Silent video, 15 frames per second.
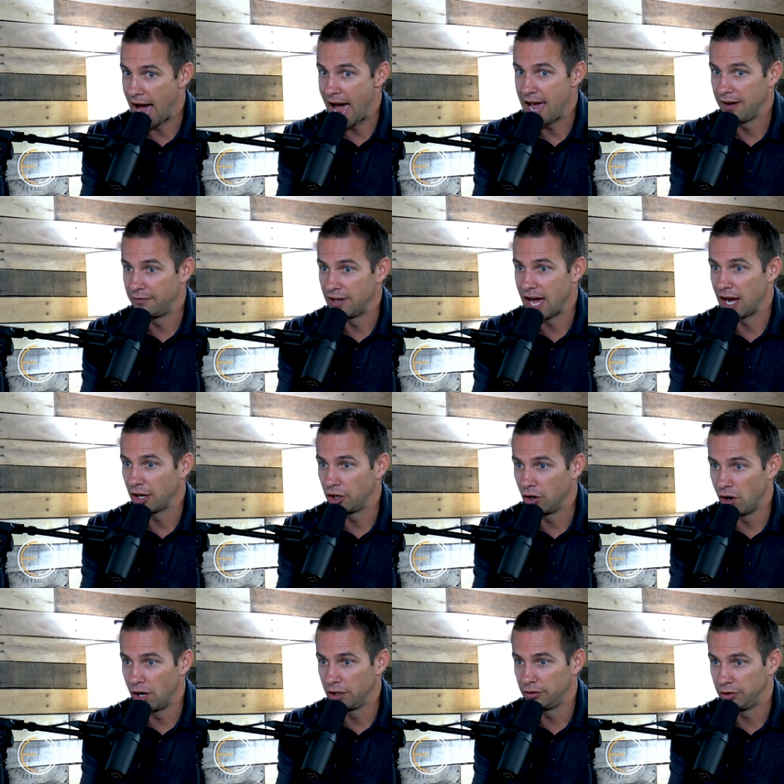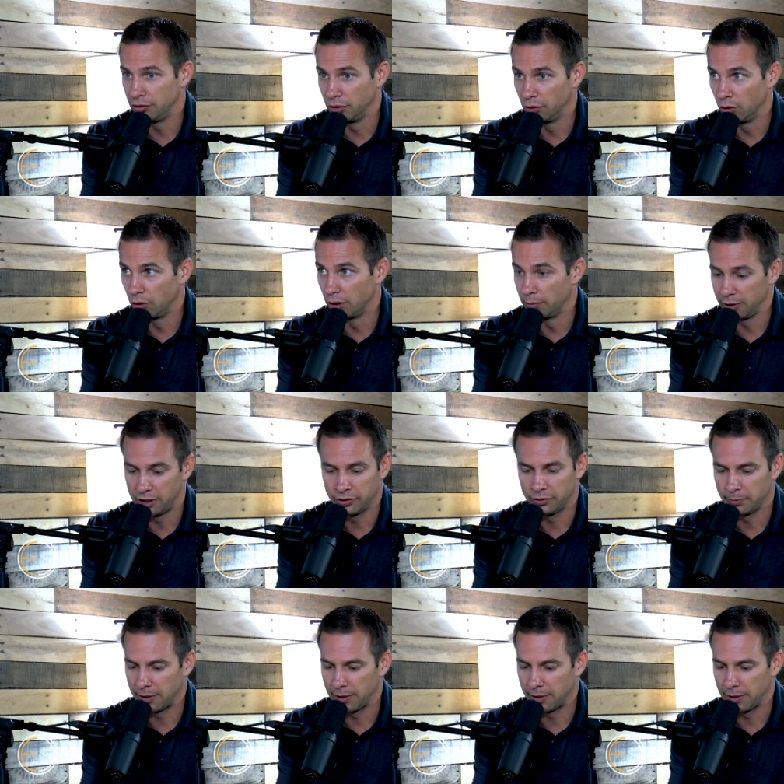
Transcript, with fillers: I have not gone to the Lord because